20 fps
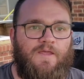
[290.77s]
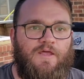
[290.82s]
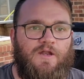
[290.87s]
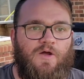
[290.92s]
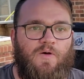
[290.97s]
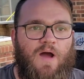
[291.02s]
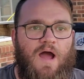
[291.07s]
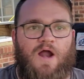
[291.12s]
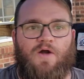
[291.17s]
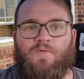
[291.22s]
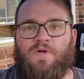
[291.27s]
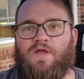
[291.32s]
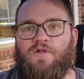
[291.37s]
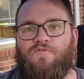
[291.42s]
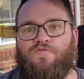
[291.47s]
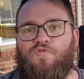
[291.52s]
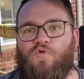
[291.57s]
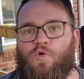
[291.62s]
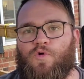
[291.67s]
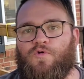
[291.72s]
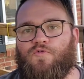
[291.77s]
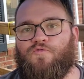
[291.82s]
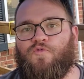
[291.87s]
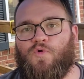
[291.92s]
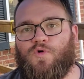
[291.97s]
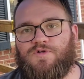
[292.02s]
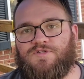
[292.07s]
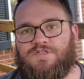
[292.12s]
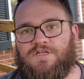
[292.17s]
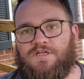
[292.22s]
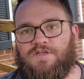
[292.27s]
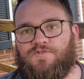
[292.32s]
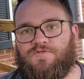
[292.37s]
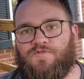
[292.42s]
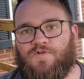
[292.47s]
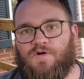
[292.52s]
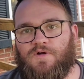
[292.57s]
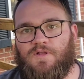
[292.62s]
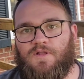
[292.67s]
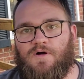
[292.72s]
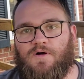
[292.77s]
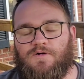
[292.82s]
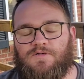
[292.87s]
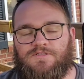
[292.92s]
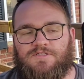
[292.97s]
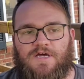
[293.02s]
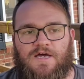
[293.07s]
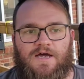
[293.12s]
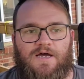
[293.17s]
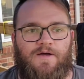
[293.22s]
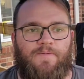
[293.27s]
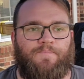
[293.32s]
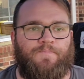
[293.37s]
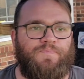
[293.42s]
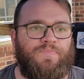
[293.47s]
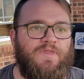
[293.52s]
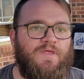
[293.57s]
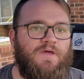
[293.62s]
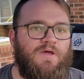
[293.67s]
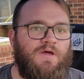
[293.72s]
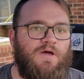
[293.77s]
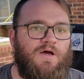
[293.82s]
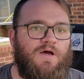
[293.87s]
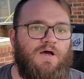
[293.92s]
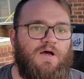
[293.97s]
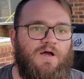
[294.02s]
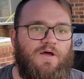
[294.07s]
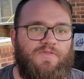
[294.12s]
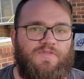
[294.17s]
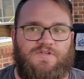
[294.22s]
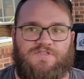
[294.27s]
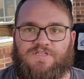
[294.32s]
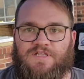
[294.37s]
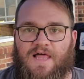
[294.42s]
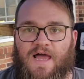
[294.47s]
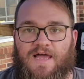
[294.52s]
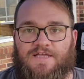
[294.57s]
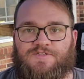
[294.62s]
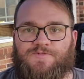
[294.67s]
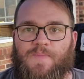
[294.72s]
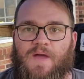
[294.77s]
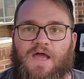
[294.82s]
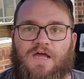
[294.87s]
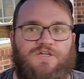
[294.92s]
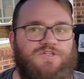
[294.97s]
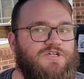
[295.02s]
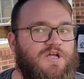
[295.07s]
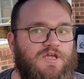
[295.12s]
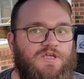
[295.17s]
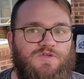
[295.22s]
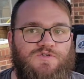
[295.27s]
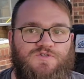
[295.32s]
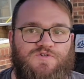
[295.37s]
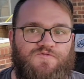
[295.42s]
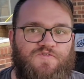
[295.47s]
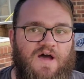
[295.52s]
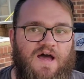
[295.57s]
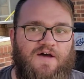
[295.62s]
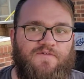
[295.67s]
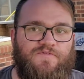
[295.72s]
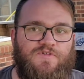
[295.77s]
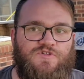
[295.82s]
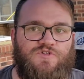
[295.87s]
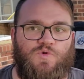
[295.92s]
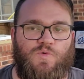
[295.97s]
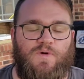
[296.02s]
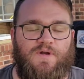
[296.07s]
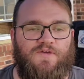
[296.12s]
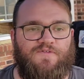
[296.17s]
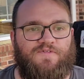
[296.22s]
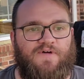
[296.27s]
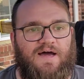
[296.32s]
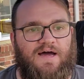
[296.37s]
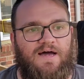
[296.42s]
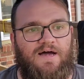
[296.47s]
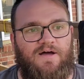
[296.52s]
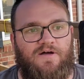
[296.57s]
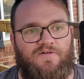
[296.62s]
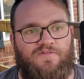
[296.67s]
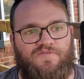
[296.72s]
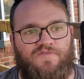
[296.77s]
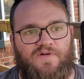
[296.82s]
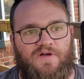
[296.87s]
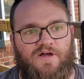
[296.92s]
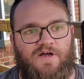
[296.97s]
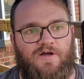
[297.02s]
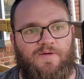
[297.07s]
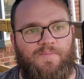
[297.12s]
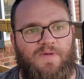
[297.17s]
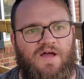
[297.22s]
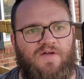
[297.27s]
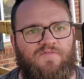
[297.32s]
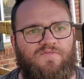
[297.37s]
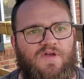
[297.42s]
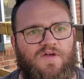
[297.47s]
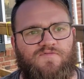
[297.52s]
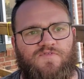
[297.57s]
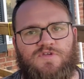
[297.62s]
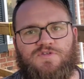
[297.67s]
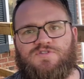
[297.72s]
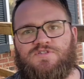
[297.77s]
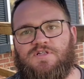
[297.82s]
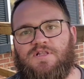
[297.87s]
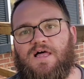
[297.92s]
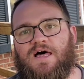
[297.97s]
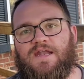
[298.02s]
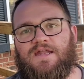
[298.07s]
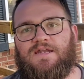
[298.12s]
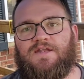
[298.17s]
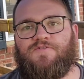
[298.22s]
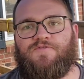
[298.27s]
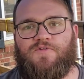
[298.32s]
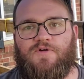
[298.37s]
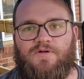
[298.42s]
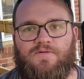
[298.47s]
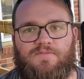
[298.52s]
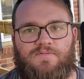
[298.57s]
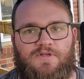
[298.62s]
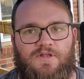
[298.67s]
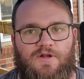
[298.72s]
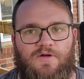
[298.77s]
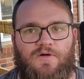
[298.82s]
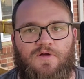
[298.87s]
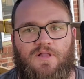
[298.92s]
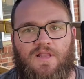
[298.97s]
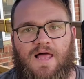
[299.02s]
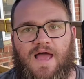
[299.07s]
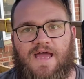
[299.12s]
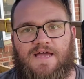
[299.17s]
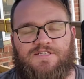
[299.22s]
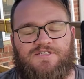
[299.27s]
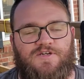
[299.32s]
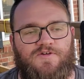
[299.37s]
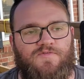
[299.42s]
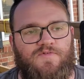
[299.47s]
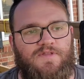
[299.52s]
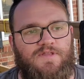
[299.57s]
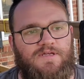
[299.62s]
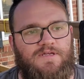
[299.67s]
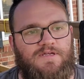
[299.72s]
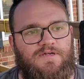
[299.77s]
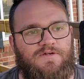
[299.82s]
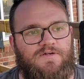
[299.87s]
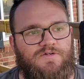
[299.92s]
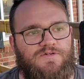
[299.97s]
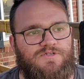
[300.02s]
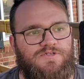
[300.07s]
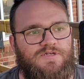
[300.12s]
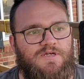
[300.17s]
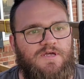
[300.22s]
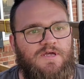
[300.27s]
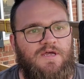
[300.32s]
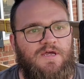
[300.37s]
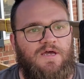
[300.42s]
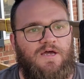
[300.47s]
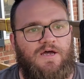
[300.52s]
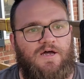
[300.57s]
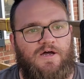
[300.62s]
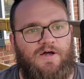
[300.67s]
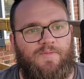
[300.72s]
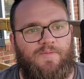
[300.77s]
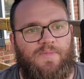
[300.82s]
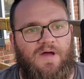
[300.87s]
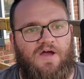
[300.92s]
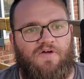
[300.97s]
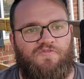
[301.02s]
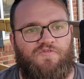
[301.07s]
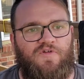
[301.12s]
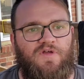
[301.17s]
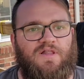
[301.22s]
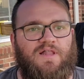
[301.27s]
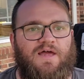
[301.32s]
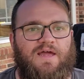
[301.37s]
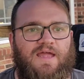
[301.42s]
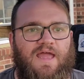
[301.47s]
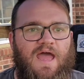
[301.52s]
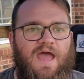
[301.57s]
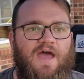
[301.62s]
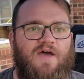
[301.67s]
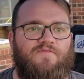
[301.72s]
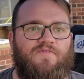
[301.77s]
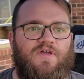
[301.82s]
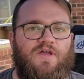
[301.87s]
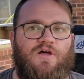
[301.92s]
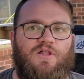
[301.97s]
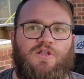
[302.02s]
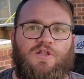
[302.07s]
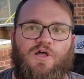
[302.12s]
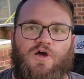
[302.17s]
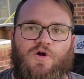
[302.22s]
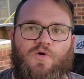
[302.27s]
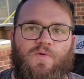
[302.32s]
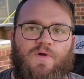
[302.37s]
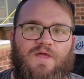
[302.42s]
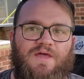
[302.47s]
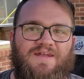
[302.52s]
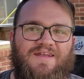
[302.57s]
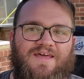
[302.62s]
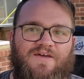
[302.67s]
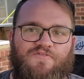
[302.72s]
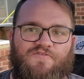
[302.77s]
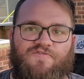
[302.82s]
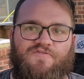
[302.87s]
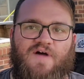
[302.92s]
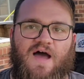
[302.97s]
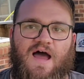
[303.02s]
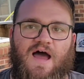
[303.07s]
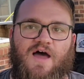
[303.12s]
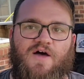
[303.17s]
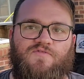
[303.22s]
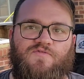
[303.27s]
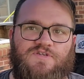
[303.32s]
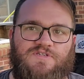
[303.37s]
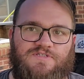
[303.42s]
I ran 4-14 for a long time. This last match, I used 5-25. I've used a lot of different, you know, glass over the years. I feel like having a low end at 5